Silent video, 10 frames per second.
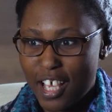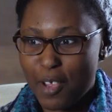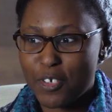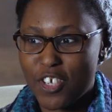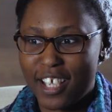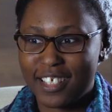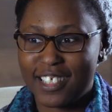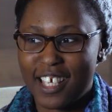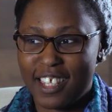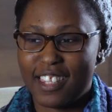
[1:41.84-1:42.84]
I wish I
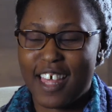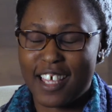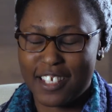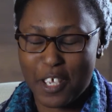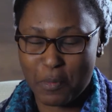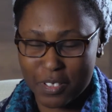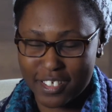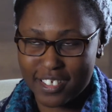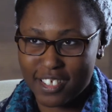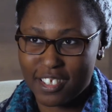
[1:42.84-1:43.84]
could say that that day
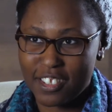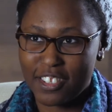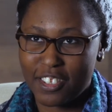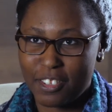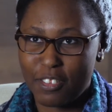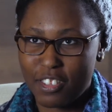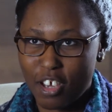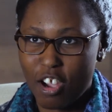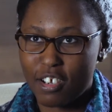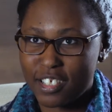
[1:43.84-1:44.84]
was
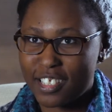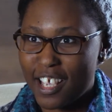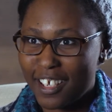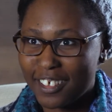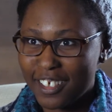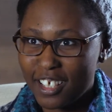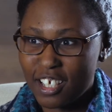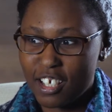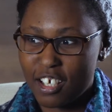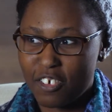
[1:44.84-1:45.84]
the hardest day
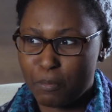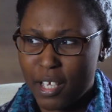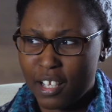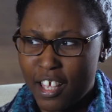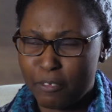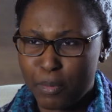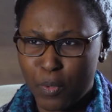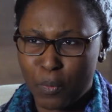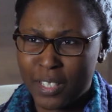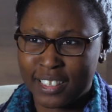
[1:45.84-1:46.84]
of my life,
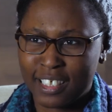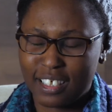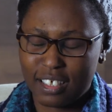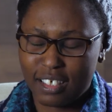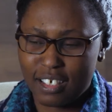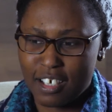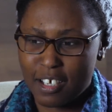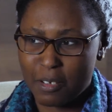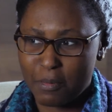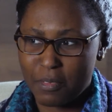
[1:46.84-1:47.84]
but it wasn't.
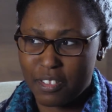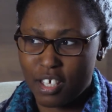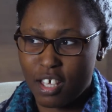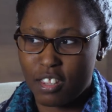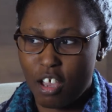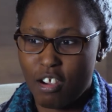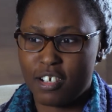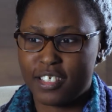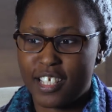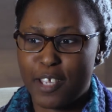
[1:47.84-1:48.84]
The
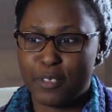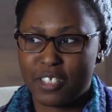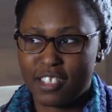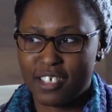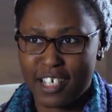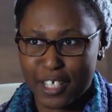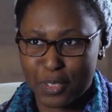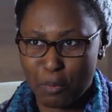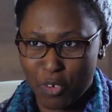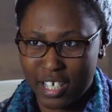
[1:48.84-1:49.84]
hardest day was the
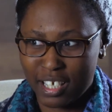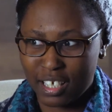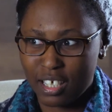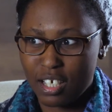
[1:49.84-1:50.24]
next morning